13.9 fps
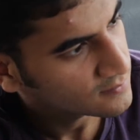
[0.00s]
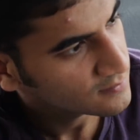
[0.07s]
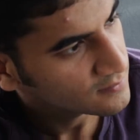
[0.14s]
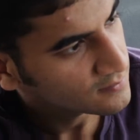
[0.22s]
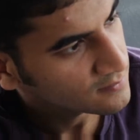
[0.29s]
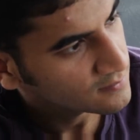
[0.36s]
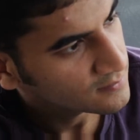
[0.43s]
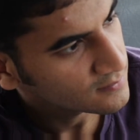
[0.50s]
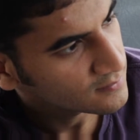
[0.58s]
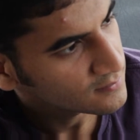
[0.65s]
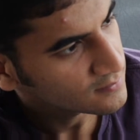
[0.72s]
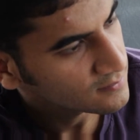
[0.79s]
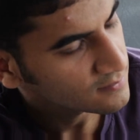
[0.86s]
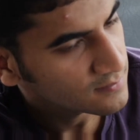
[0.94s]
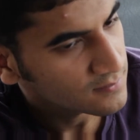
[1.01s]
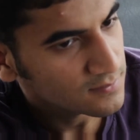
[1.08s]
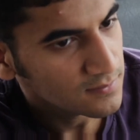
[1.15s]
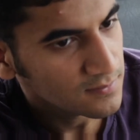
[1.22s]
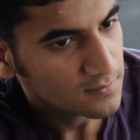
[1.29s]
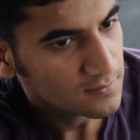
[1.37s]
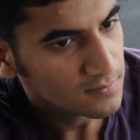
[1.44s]
especially in the
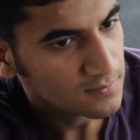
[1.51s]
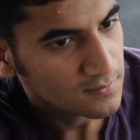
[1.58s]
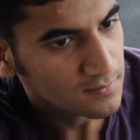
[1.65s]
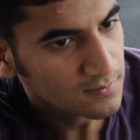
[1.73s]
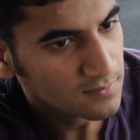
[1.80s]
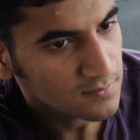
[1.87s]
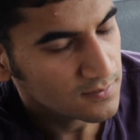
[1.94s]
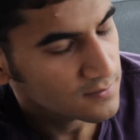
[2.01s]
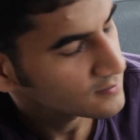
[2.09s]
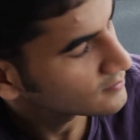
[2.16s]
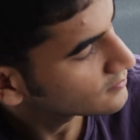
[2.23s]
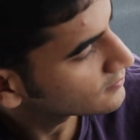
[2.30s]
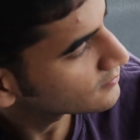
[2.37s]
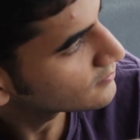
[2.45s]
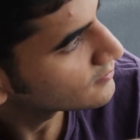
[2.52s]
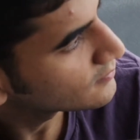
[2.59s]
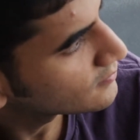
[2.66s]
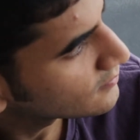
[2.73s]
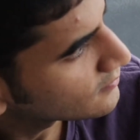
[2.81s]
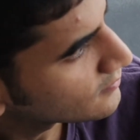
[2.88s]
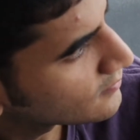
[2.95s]
engineering
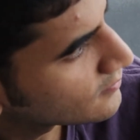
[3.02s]
fields